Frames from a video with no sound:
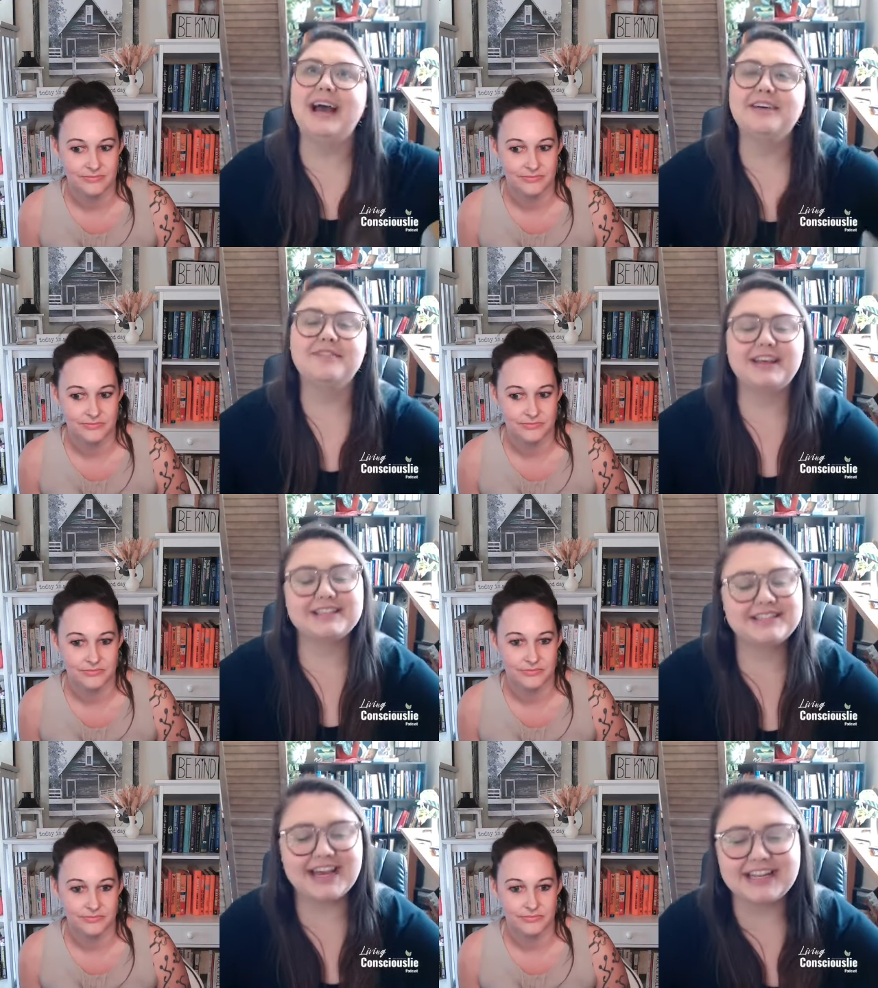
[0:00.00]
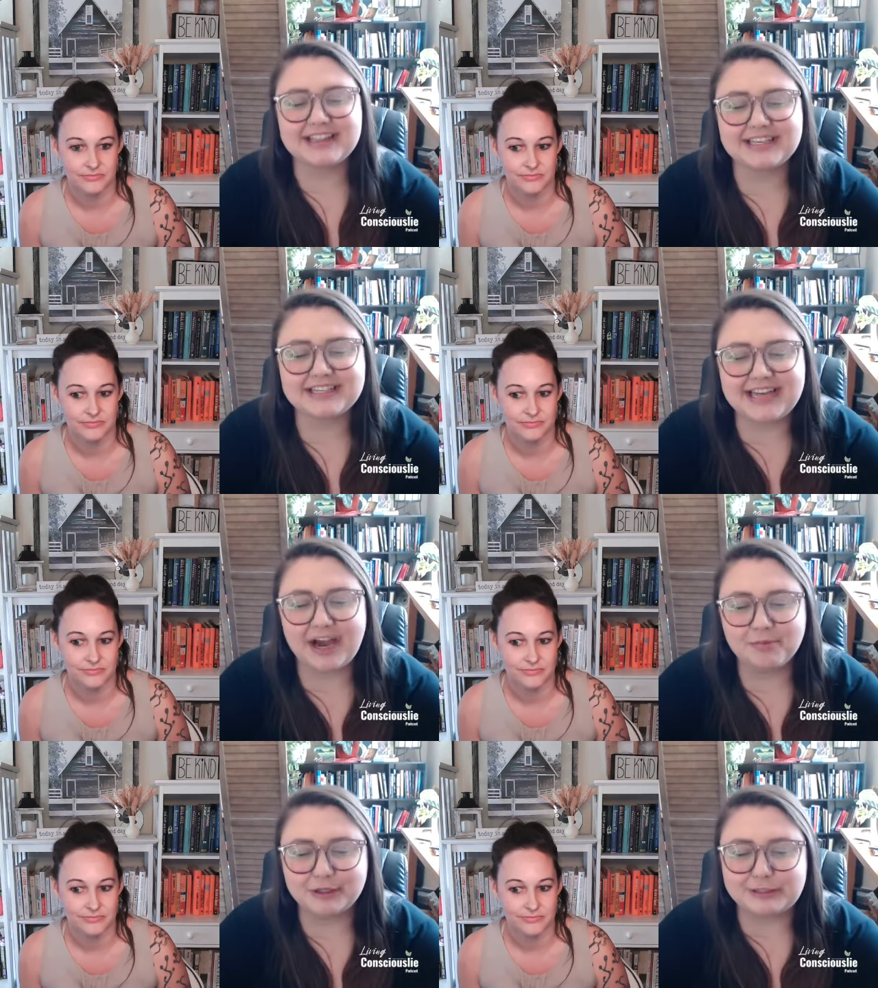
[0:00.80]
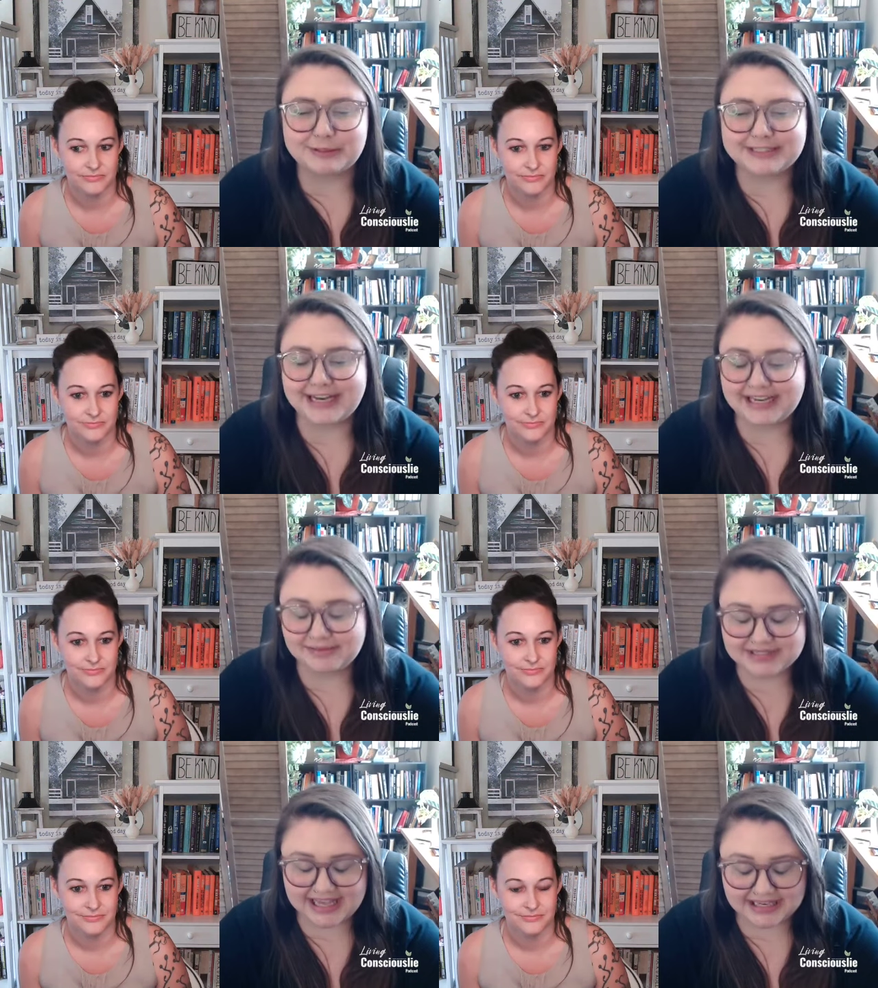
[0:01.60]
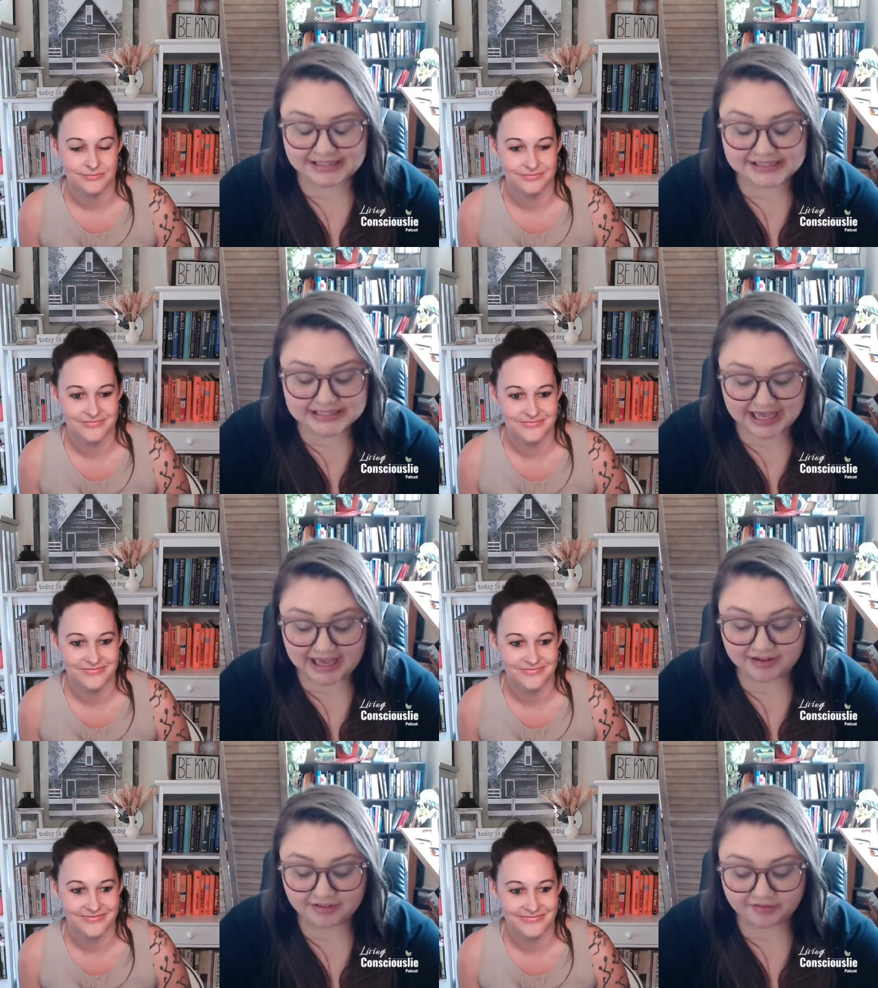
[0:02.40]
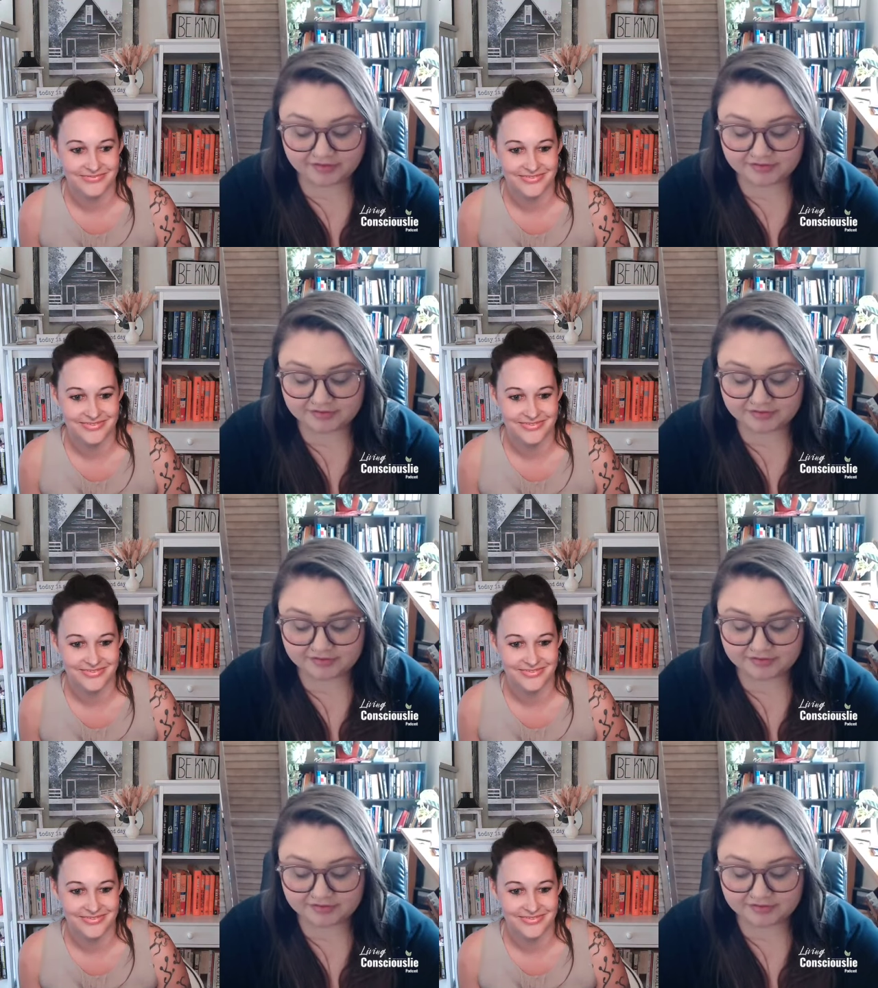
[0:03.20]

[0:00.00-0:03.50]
Speaker 1: I have like cited this now multiple times and have